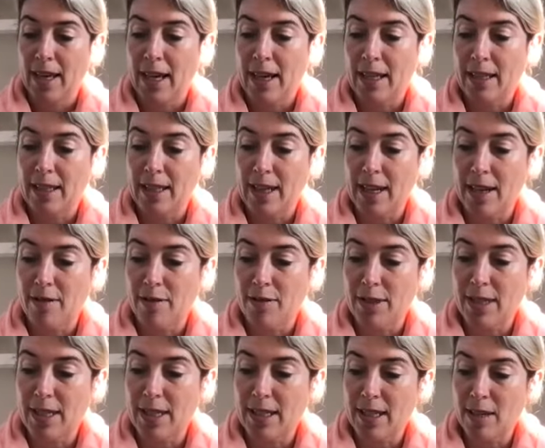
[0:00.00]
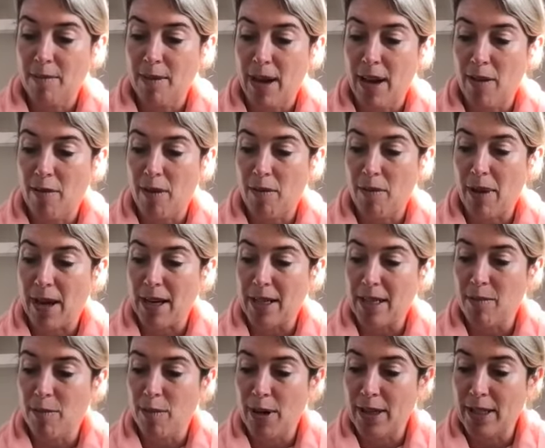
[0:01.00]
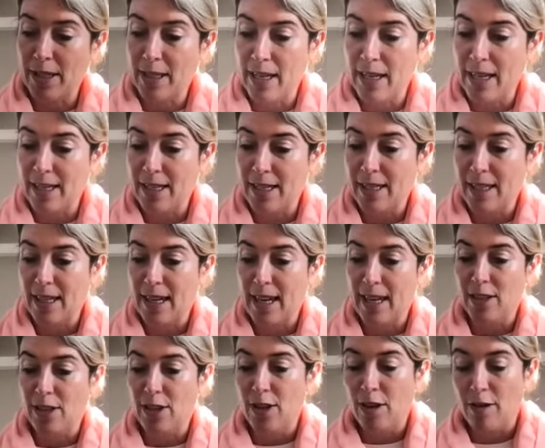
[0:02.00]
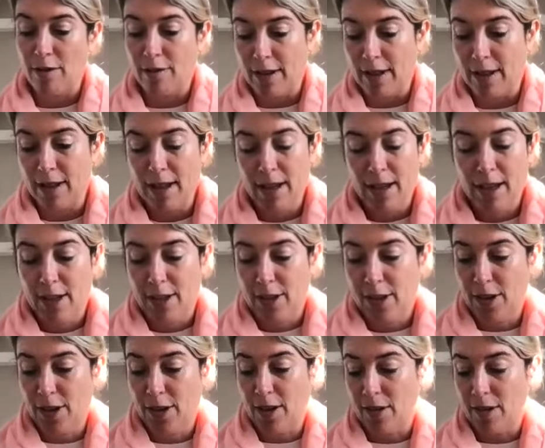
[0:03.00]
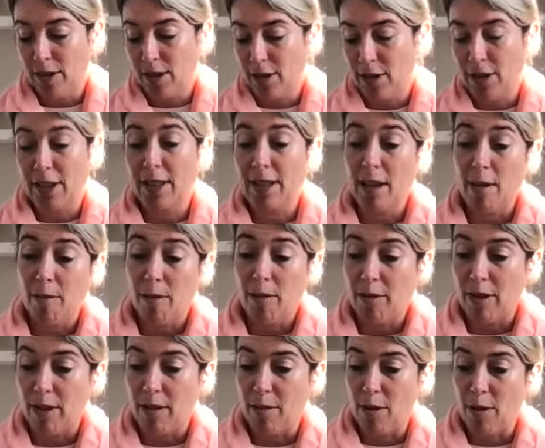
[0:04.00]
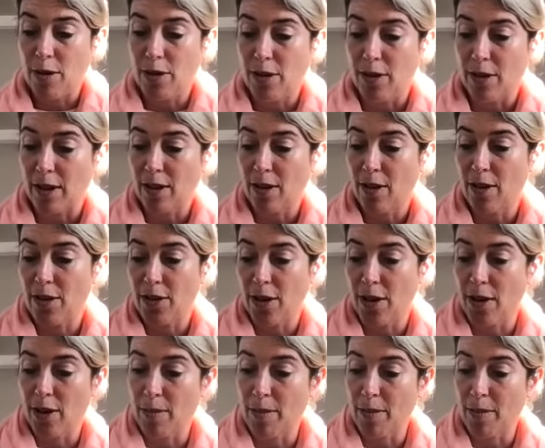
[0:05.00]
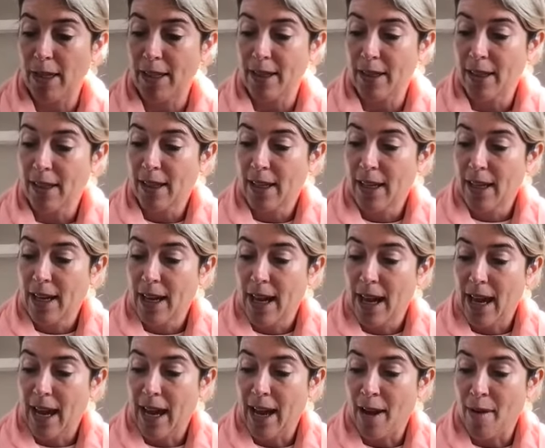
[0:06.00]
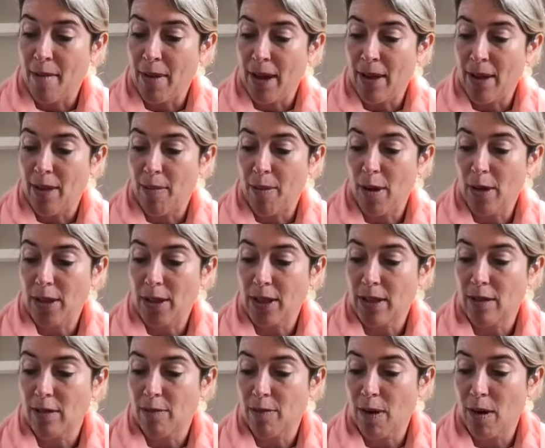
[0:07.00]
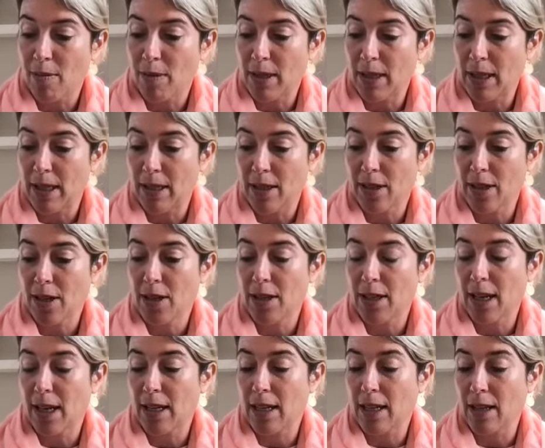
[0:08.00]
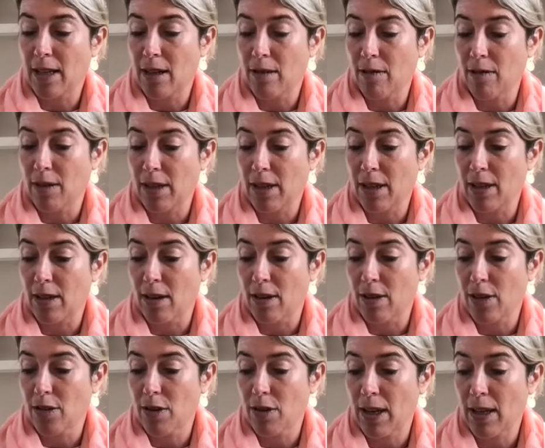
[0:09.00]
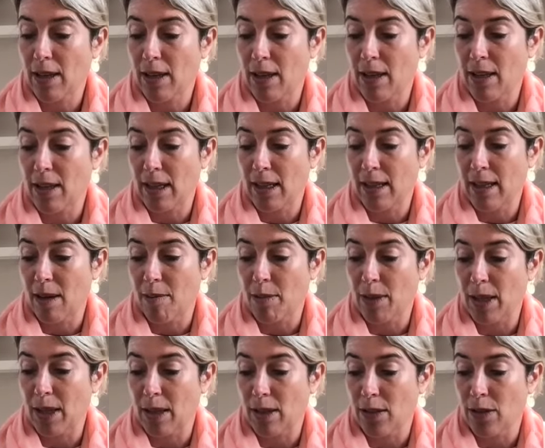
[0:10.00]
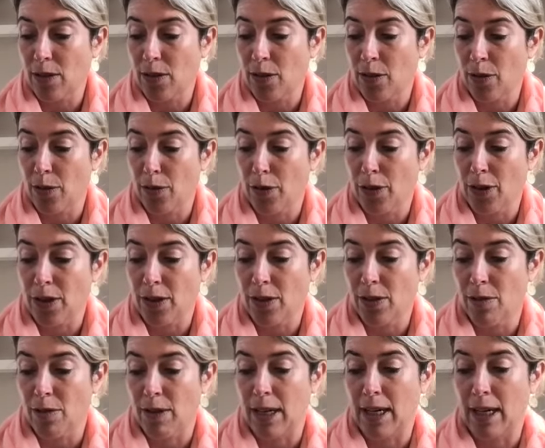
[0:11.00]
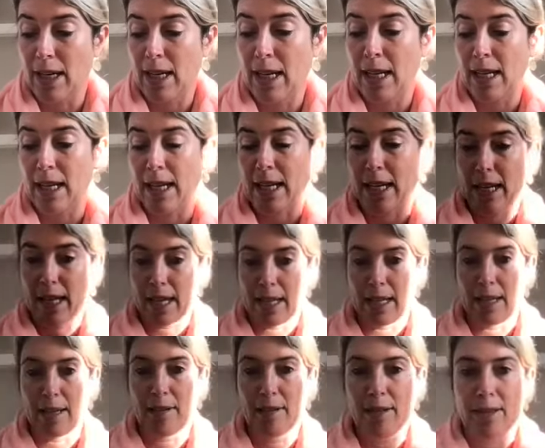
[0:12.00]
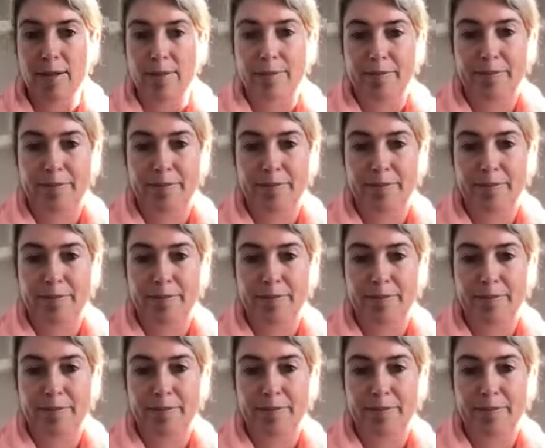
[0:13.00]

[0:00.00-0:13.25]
And instead of resisting pain, one might embrace the lessons it has to offer. So those are just some of the emotional. It goes on a bit. And the positive properties associated with it are strengthened, accepting, soothed, serene, healing, and healed.